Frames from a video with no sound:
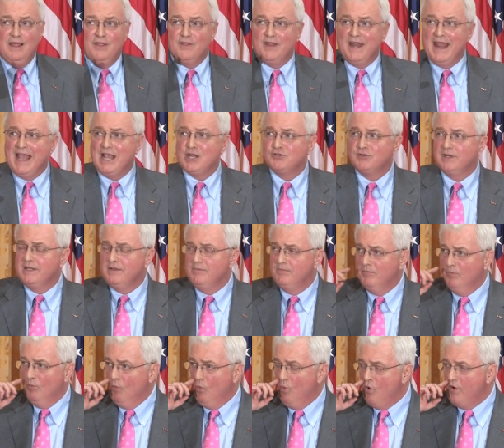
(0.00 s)
that actually
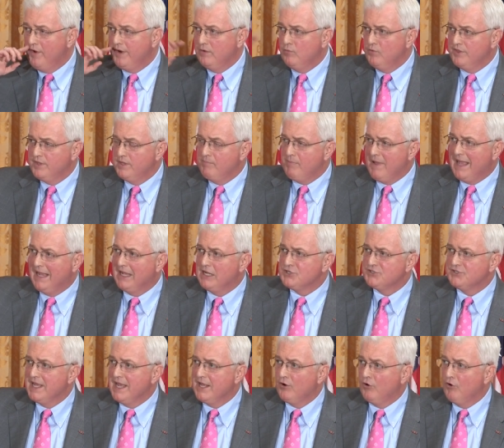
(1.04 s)
wanted, when the
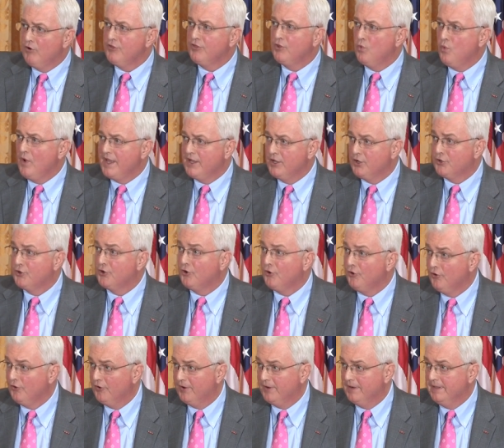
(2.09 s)
Pakistan earthquake
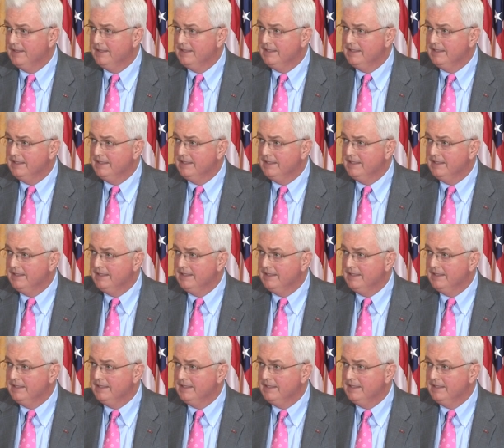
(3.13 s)
occurred